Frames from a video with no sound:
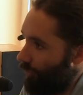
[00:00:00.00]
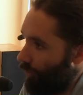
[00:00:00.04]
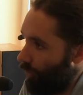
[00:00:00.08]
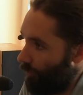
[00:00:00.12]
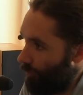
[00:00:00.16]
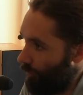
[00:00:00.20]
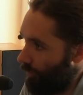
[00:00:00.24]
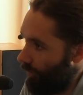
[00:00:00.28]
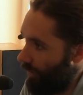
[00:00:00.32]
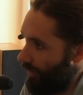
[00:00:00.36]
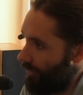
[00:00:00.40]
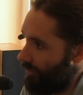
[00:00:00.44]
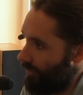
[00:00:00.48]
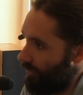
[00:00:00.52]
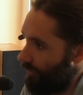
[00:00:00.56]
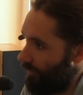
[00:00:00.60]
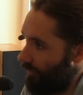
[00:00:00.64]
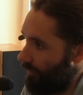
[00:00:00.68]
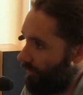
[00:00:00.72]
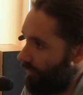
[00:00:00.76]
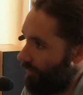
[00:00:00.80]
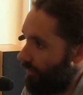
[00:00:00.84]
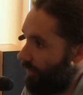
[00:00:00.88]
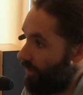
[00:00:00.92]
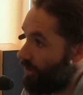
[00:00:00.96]
your
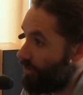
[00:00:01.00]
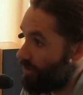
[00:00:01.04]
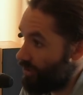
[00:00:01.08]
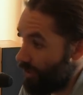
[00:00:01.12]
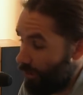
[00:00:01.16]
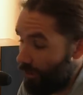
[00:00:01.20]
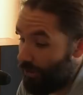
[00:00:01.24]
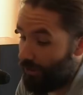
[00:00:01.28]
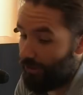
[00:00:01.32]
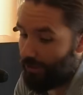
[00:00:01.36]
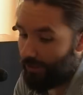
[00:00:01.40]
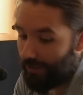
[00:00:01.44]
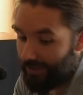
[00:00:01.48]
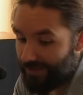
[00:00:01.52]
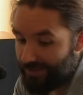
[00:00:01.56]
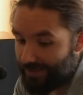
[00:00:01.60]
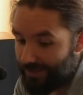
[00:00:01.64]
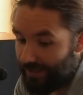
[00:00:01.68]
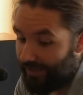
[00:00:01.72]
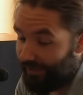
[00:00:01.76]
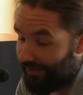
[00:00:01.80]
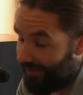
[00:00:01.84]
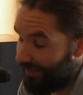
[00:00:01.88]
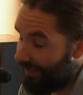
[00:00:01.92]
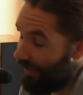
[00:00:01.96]
operations. Yep. So you can
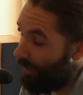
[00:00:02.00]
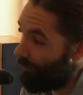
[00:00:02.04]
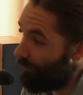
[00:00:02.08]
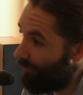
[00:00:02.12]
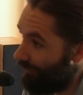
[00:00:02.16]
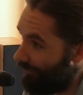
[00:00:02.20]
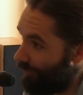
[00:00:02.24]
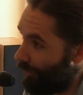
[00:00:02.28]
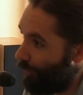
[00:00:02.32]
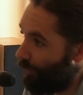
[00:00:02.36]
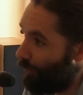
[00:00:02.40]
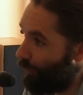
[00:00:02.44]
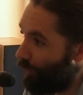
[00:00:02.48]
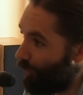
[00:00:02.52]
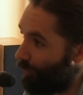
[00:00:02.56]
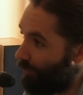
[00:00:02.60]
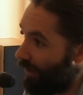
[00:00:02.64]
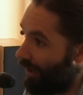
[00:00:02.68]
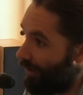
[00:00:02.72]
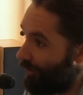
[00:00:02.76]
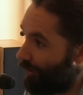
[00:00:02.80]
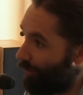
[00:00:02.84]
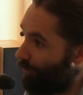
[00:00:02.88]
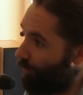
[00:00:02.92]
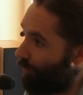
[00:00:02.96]
say, okay, we've got
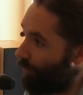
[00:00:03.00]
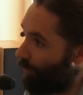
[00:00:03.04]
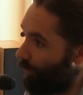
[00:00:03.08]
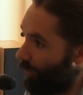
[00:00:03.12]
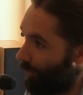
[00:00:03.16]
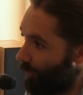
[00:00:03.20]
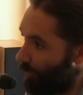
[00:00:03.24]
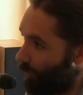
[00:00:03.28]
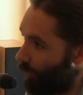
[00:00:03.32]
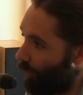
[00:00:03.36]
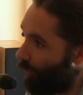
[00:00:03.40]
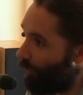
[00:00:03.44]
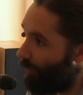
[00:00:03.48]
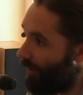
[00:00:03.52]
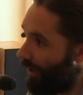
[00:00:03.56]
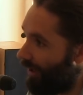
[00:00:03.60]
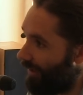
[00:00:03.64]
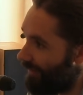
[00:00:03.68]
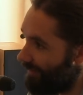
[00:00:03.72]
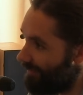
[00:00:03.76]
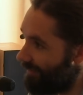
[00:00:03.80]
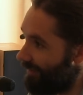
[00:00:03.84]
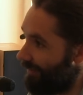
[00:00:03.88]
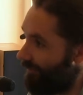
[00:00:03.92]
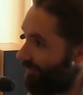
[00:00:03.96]
Walmart on board.
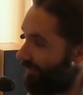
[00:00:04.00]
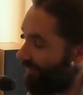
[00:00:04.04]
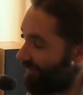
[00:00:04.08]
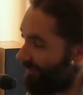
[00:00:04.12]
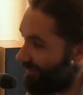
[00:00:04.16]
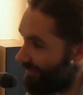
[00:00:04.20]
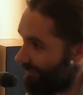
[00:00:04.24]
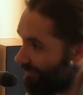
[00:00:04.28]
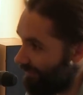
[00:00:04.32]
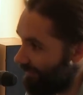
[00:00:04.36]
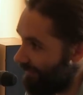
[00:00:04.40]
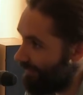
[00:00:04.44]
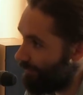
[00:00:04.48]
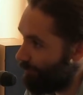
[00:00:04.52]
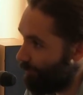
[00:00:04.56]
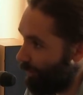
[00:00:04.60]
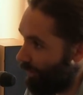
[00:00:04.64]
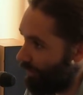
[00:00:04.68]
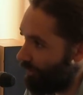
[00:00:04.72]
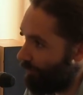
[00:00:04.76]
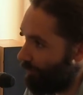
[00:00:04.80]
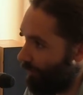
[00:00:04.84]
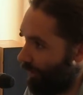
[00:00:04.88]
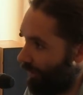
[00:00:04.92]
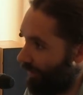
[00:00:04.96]
Walmart is giving us this
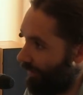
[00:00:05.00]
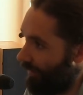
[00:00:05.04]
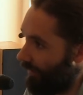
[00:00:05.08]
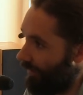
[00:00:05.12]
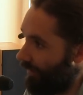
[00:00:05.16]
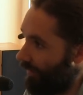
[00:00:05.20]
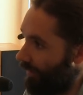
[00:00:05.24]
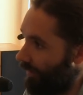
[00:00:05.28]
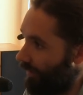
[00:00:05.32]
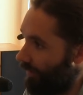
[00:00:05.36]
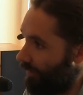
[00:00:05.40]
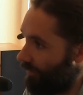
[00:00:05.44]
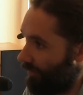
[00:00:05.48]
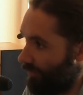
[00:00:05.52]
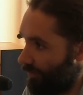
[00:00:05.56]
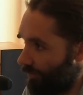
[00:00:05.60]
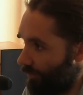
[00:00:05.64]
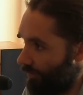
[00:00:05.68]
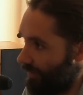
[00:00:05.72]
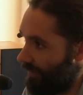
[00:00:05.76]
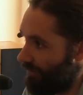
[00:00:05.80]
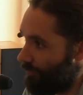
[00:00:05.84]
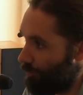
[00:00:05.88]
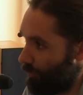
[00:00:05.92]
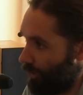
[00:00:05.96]
much money yep. to
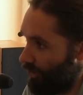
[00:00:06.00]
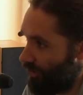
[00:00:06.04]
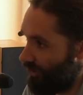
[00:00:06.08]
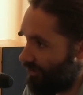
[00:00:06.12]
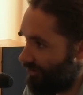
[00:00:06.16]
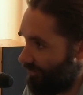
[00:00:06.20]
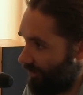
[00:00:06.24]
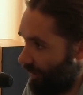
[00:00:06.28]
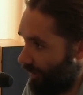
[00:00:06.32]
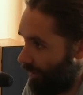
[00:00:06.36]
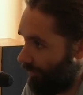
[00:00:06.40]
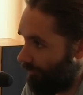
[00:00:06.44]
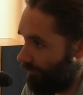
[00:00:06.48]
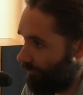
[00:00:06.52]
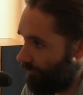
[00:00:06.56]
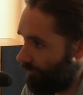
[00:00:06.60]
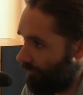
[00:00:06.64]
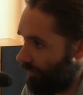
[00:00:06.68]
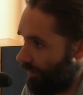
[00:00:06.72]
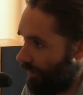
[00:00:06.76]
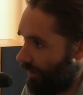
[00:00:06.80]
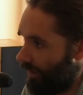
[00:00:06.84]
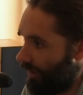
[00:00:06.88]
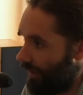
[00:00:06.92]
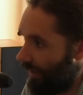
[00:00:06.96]
do this much stuff.
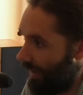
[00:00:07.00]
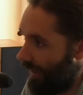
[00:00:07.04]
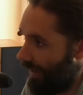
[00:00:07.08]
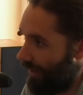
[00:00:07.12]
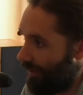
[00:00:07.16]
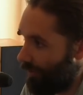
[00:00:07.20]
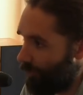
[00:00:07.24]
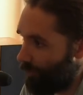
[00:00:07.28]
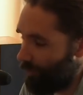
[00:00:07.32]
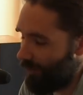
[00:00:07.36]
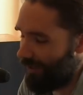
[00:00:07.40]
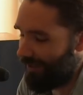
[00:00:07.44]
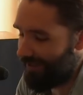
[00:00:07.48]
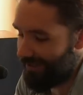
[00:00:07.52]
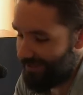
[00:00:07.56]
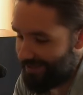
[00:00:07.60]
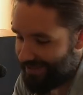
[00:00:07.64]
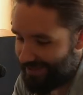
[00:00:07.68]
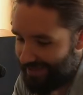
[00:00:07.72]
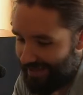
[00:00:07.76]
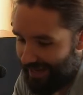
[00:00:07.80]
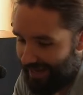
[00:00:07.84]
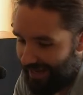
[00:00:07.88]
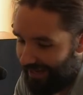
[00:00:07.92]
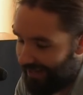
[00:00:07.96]
Yep. And we can
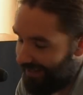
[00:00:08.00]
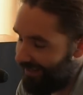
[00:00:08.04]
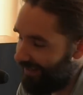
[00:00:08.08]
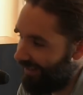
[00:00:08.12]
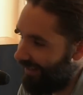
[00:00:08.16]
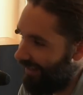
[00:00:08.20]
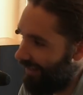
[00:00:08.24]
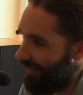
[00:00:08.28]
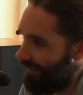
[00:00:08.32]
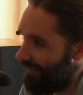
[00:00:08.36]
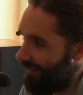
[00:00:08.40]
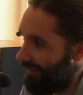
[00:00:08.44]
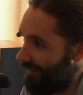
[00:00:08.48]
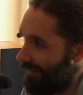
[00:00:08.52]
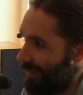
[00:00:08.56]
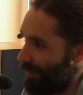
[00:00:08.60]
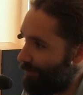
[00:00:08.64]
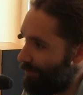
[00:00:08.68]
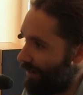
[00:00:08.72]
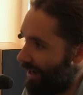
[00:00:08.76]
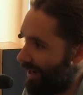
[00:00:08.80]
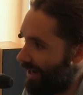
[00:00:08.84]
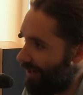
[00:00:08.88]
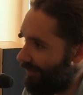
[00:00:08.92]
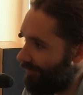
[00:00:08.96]
say that they're
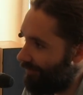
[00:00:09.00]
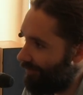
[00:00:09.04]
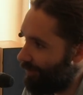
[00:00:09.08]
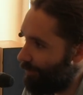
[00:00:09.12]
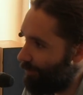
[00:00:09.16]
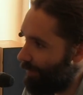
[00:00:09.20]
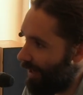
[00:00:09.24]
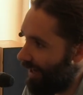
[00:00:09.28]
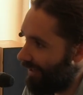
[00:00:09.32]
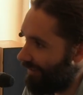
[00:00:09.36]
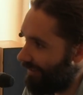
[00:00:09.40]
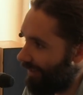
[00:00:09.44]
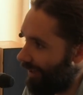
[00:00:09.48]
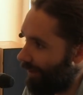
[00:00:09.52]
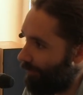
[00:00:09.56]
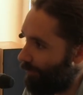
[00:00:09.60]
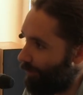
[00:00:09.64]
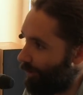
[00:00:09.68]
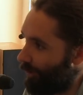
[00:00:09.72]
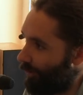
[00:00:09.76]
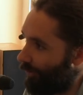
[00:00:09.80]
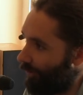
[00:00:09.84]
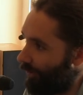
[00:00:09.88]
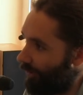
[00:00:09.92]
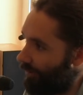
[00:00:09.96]
paying for the Baghdad
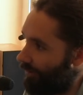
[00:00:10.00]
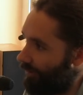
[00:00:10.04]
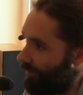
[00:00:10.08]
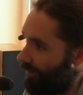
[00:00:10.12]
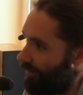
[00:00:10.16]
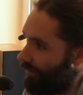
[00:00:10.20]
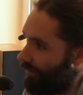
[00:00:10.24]
Bureau.